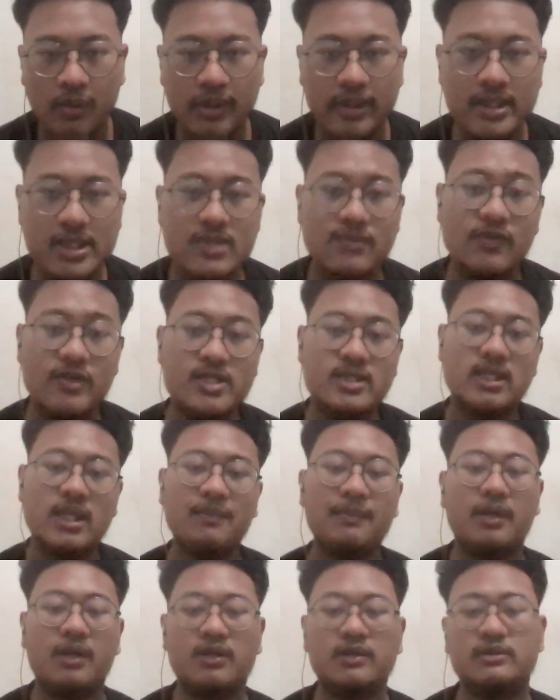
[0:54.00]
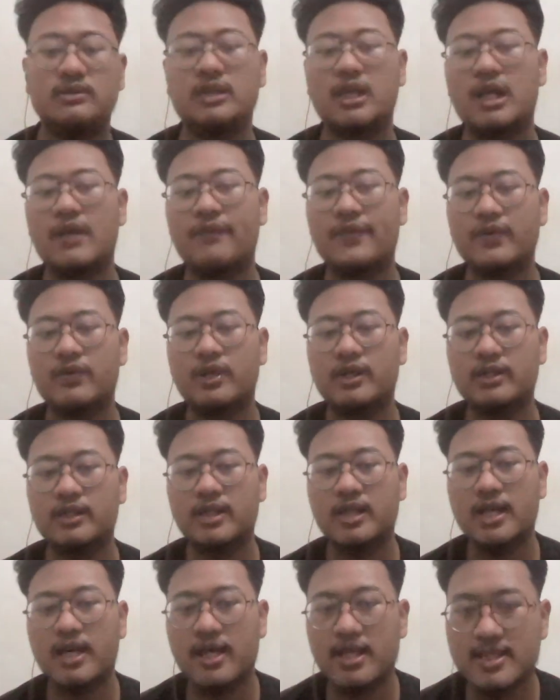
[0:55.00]
when this first came out,
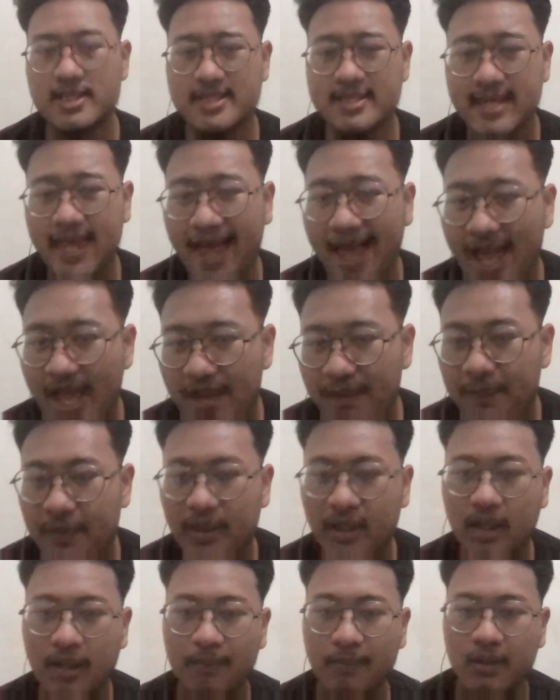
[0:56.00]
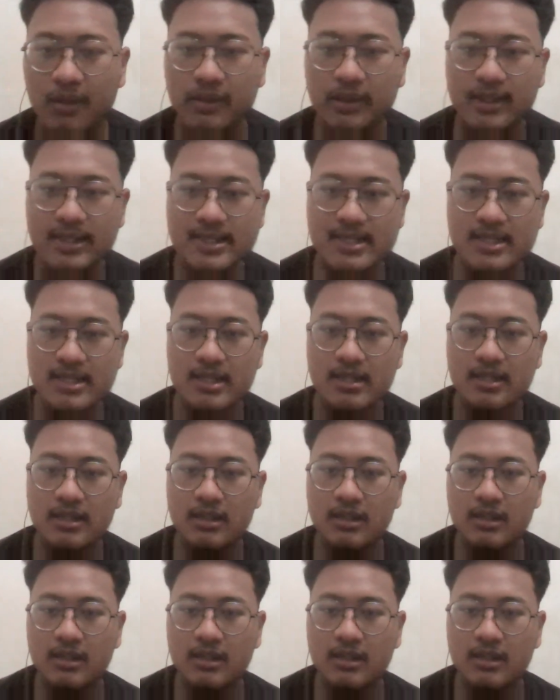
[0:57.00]
everyone has hyping about this